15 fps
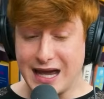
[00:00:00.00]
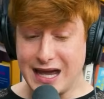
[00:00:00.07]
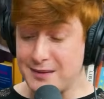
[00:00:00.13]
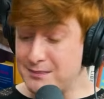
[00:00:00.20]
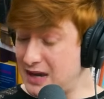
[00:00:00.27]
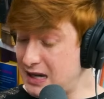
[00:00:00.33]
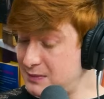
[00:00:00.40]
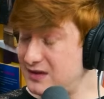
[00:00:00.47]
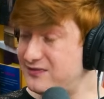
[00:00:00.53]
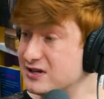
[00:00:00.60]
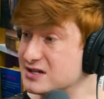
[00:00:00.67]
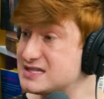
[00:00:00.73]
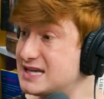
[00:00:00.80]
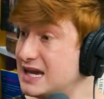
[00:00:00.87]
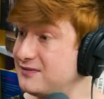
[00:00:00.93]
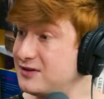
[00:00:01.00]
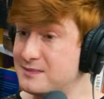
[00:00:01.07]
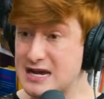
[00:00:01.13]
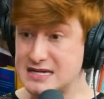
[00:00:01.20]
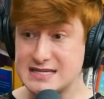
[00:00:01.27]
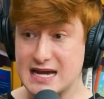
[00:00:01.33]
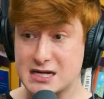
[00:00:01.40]
It made me feel safe in
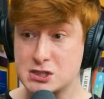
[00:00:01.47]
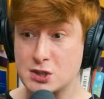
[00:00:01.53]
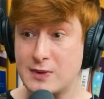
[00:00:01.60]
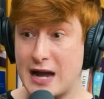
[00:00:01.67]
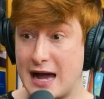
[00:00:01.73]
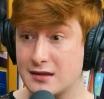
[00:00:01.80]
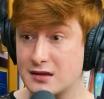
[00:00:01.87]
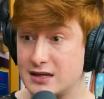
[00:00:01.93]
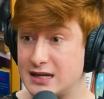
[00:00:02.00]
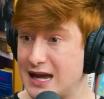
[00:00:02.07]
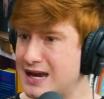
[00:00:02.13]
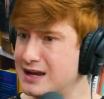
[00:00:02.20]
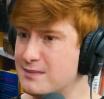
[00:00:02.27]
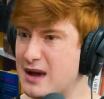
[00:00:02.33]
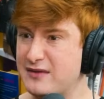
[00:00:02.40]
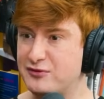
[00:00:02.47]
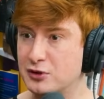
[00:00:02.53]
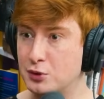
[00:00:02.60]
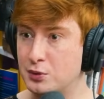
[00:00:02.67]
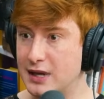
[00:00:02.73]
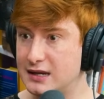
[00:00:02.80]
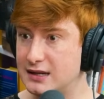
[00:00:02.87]
my sexuality and in my
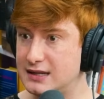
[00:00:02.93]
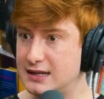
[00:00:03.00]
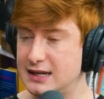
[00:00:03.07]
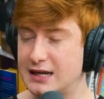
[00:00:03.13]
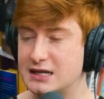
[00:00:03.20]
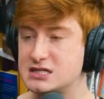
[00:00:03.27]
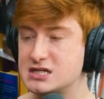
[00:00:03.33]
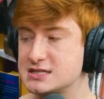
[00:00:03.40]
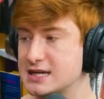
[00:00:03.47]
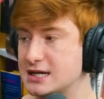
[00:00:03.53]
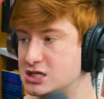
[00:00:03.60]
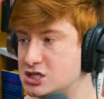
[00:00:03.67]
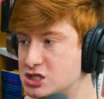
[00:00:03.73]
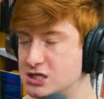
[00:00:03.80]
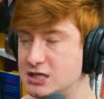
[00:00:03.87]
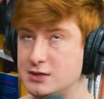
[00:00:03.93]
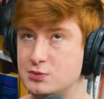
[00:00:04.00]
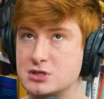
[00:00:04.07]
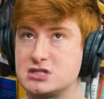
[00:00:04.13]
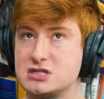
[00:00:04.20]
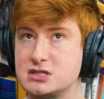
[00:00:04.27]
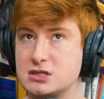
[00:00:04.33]
fluidity. It's just like she
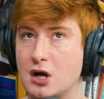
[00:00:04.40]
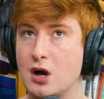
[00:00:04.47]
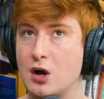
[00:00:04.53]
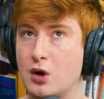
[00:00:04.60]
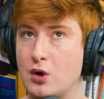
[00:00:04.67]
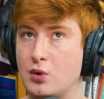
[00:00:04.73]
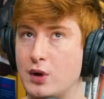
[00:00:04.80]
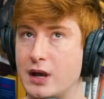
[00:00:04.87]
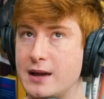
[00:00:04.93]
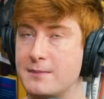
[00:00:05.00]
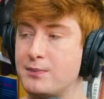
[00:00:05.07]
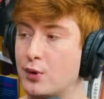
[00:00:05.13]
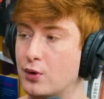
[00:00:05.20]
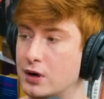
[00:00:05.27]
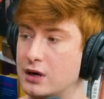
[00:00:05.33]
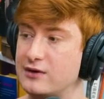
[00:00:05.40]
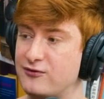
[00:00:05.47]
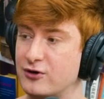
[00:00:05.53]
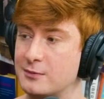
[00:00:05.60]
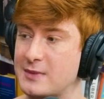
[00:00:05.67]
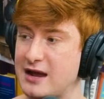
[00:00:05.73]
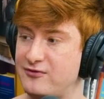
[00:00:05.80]
was so important
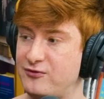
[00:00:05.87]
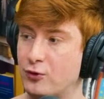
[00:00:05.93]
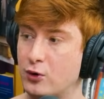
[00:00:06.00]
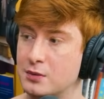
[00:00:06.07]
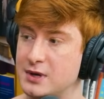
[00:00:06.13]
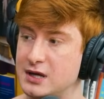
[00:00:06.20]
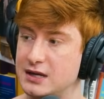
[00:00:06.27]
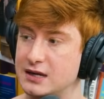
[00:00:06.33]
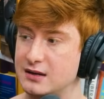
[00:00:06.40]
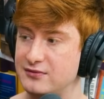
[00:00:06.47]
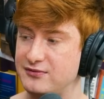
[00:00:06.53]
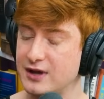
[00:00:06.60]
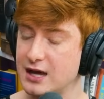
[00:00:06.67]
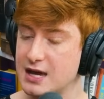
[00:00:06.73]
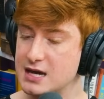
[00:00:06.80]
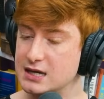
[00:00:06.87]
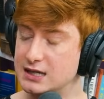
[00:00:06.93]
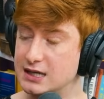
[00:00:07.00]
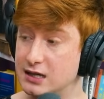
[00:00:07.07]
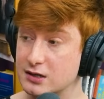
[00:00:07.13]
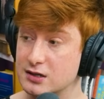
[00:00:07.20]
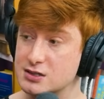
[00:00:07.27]
for my formative
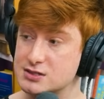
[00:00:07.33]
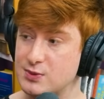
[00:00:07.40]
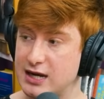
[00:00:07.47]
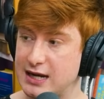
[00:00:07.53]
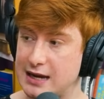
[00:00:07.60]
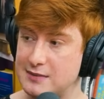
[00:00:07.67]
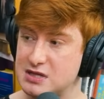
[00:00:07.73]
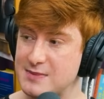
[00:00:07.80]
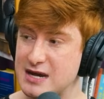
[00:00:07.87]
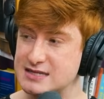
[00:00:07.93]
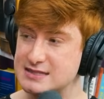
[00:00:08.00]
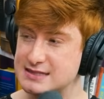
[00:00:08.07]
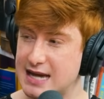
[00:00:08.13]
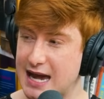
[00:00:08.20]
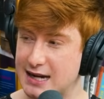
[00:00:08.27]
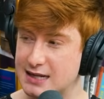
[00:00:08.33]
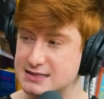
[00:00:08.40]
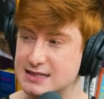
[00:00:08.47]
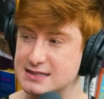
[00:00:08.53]
years when it came to my sex and